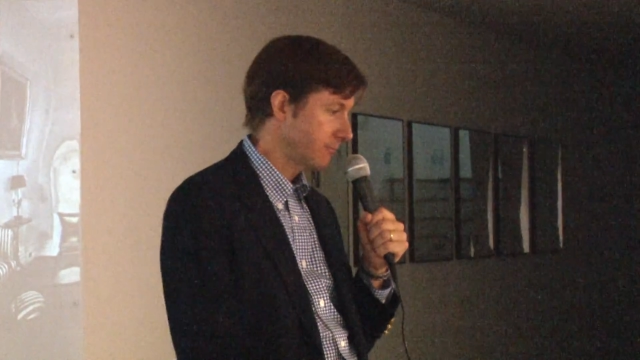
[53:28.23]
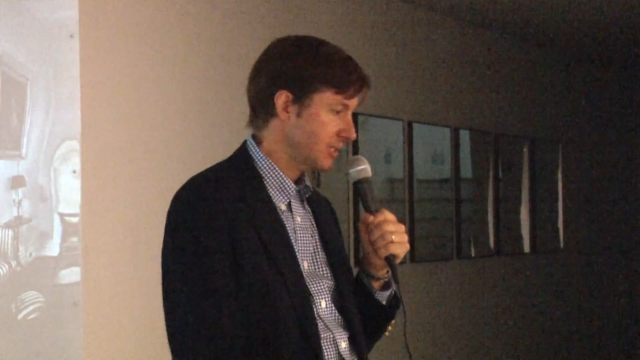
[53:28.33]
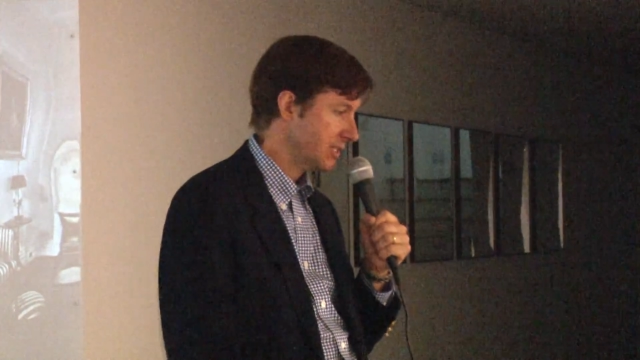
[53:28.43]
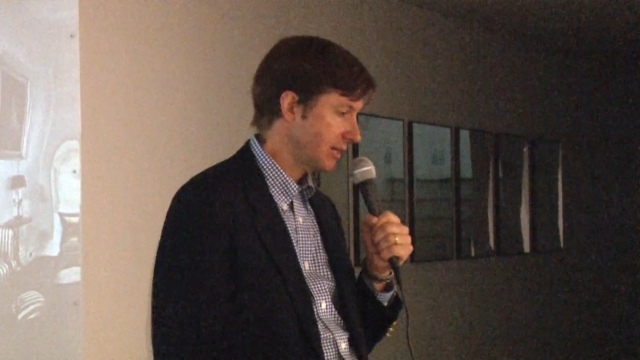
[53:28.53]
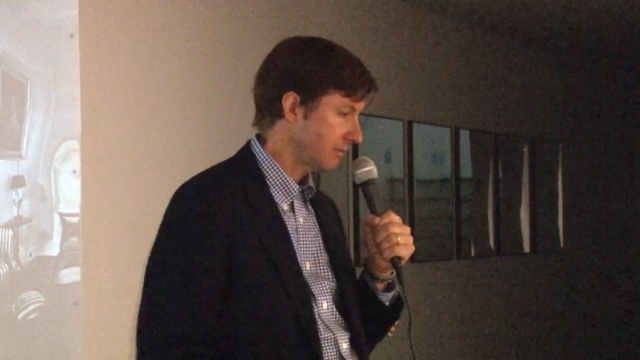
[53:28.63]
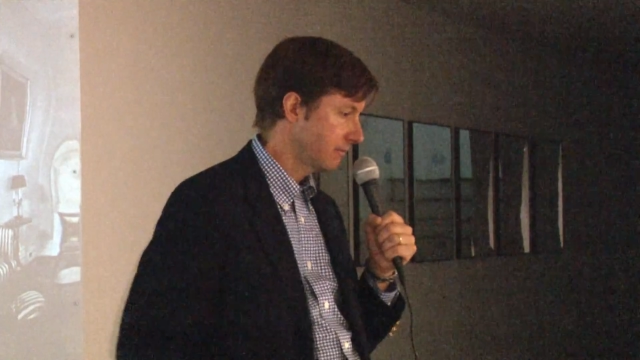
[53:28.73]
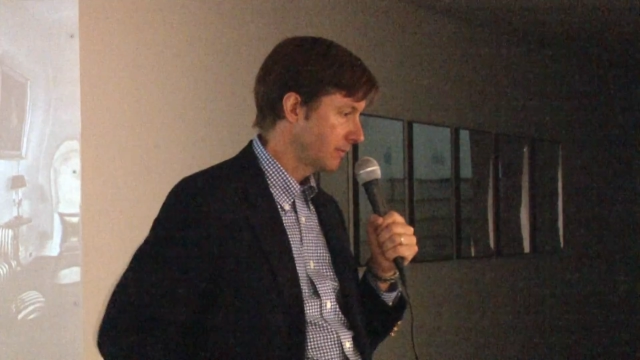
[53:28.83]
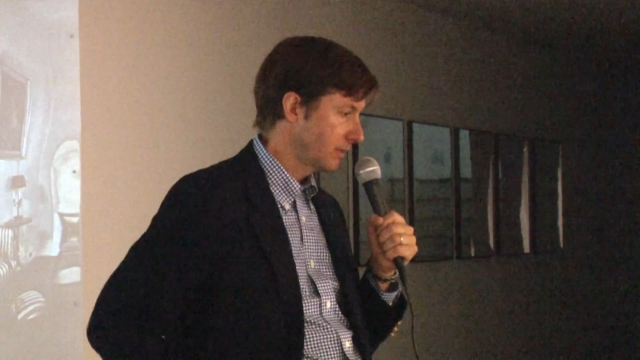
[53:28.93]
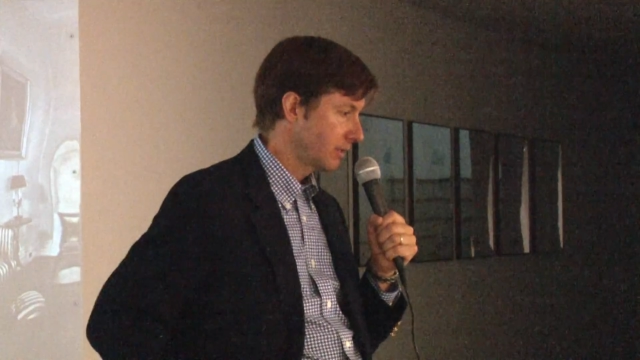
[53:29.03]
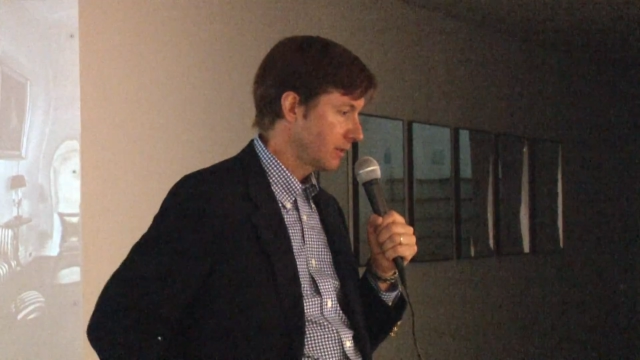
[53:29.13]
He said,
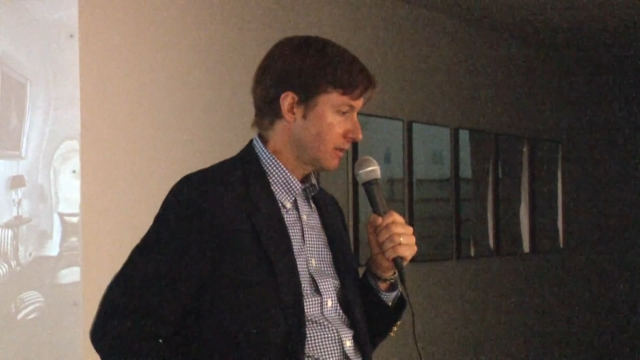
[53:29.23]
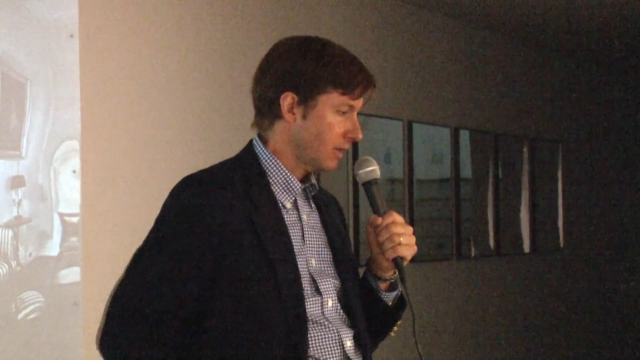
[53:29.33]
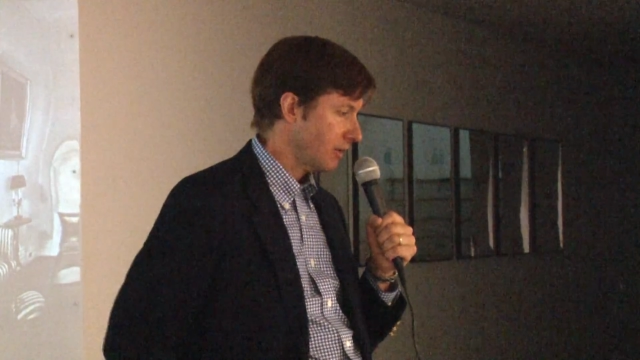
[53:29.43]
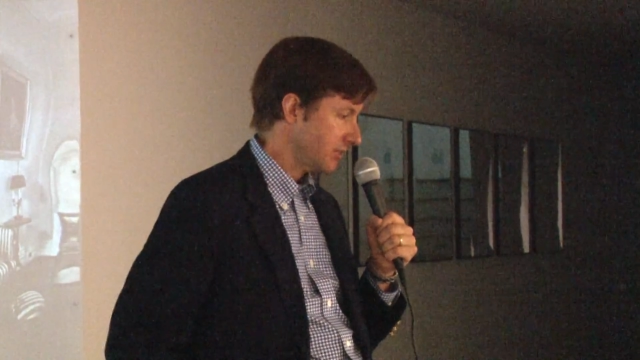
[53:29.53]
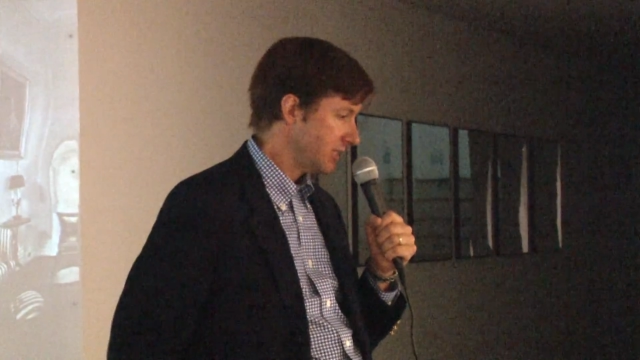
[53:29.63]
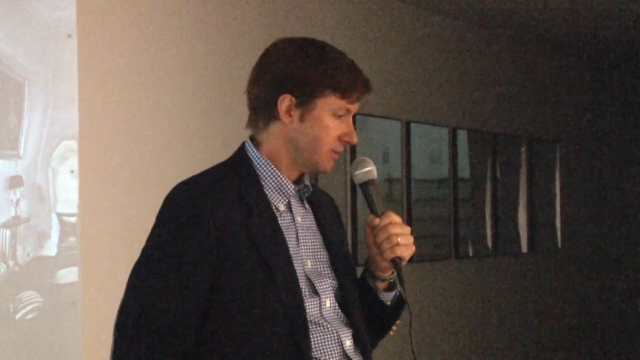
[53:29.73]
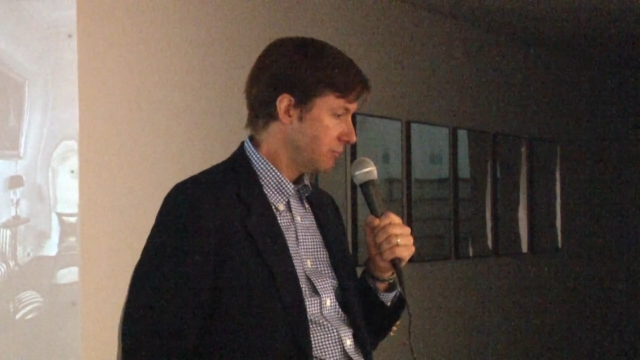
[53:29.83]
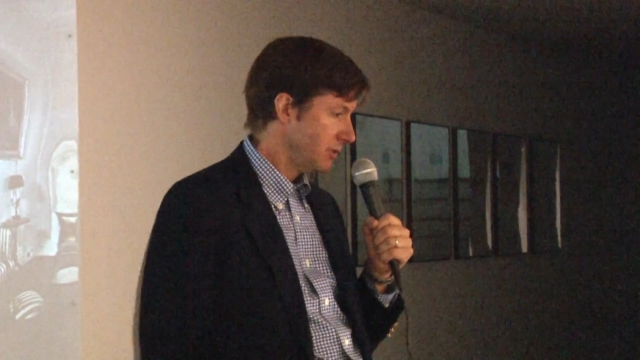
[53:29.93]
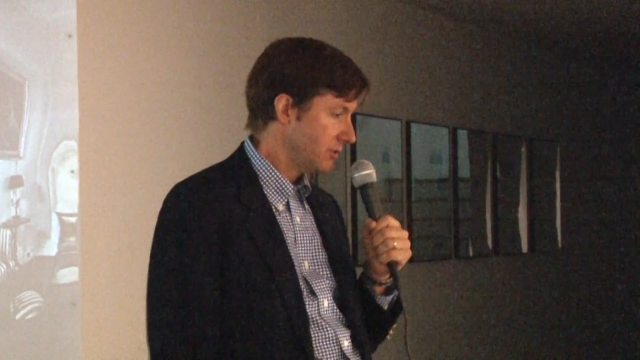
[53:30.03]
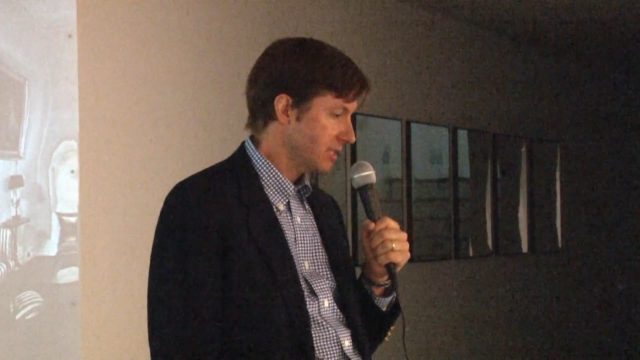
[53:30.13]
our sense of
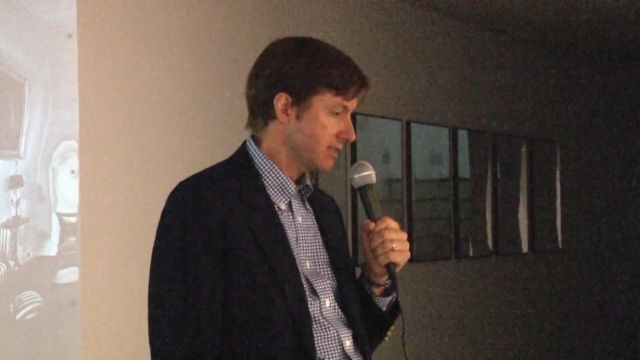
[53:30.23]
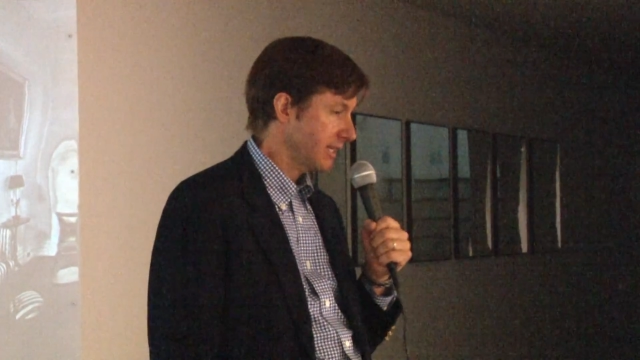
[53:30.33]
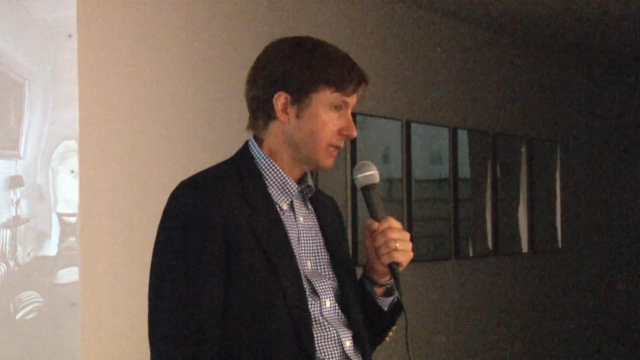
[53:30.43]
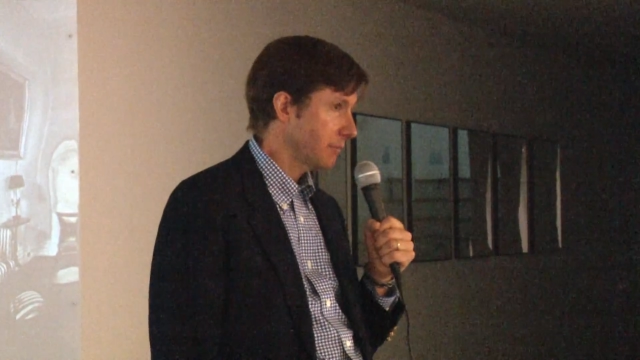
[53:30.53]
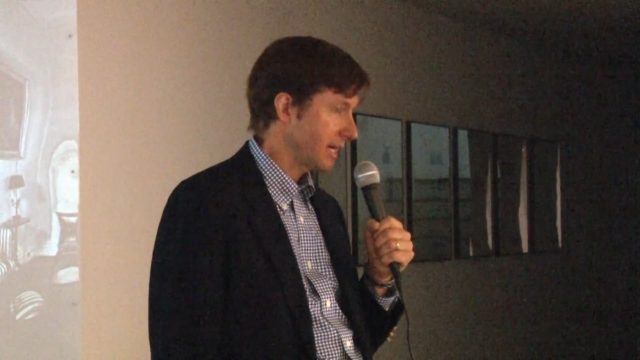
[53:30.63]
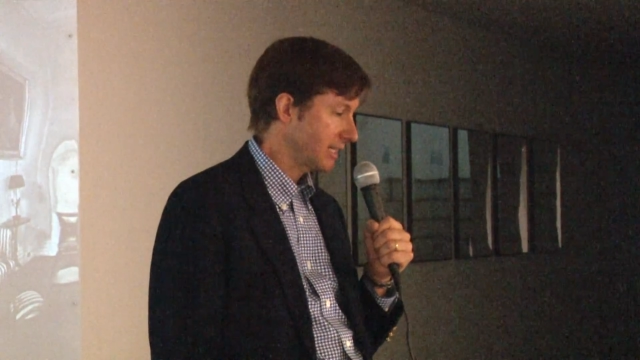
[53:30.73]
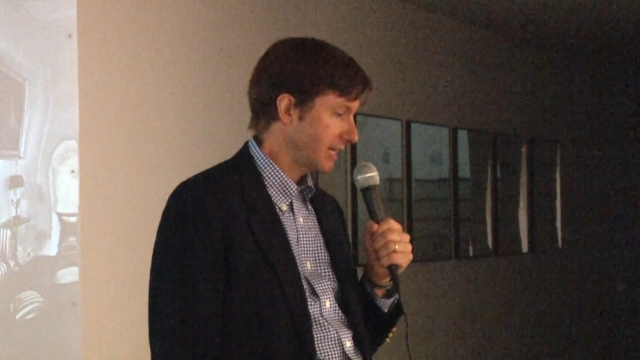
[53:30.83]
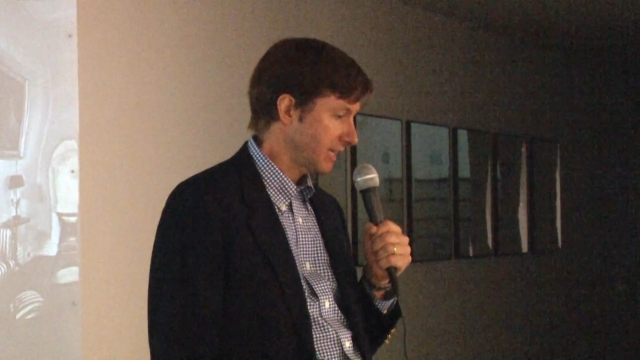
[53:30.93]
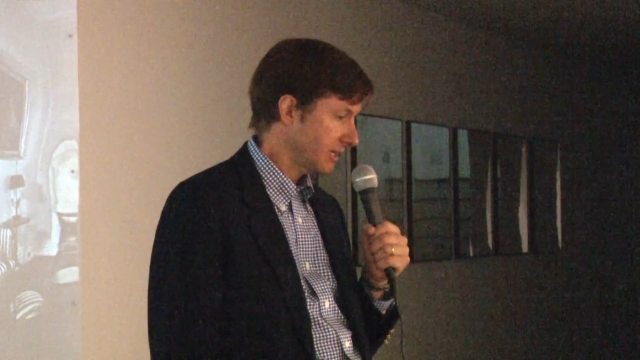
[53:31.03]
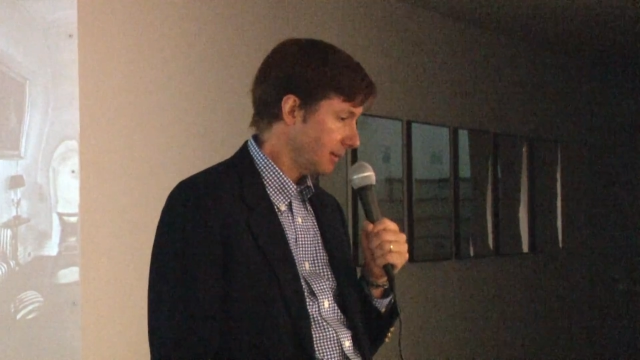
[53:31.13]
beauty is like a
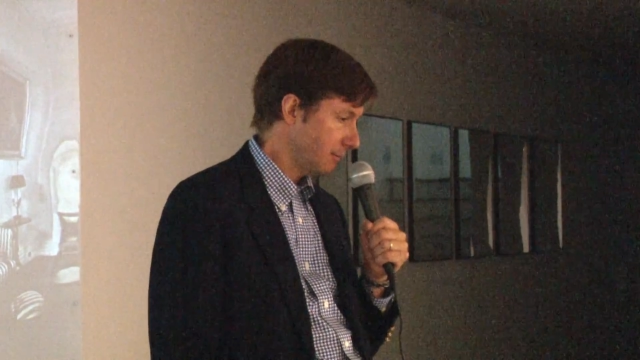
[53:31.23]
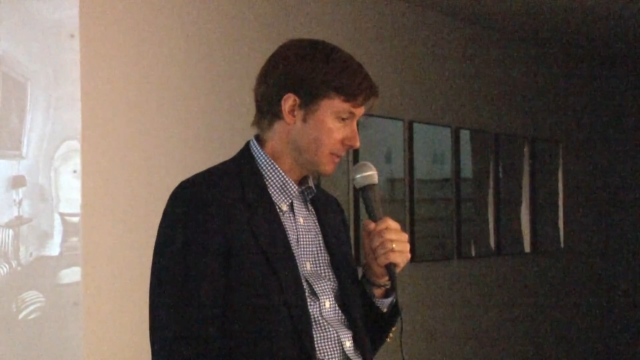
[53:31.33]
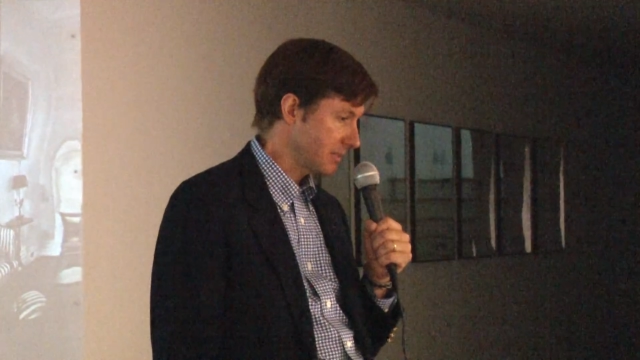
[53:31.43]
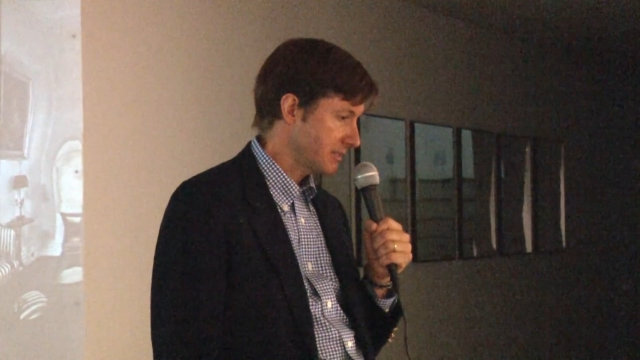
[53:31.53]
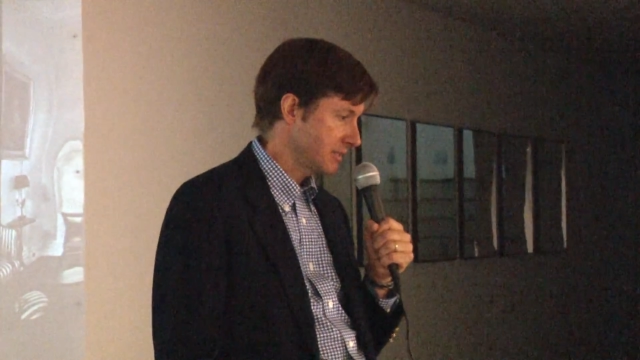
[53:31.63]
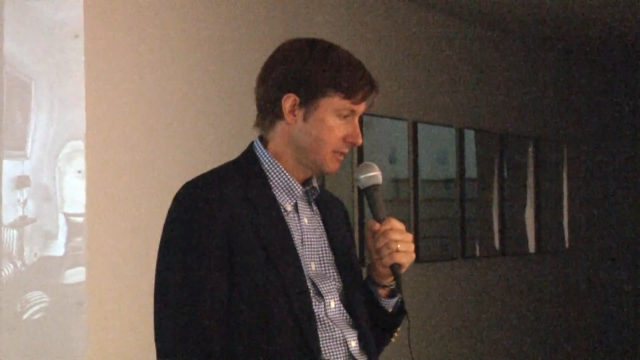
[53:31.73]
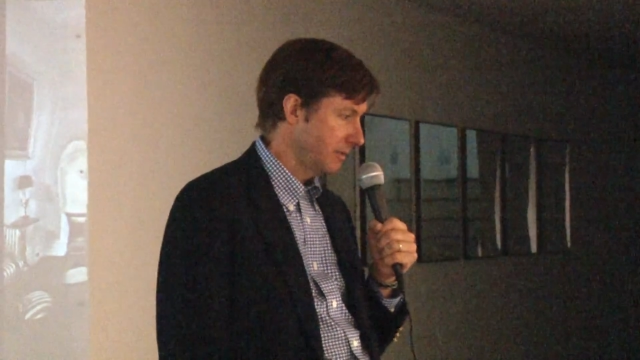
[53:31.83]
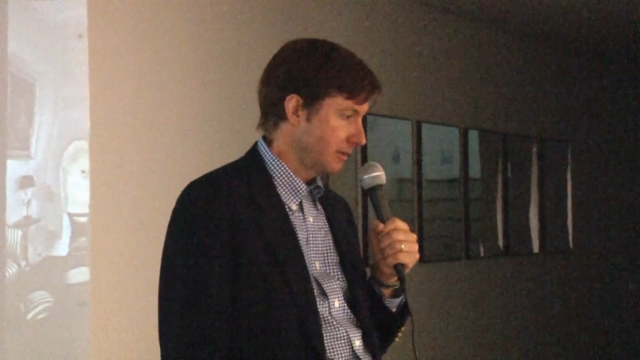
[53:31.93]
magnetic compass.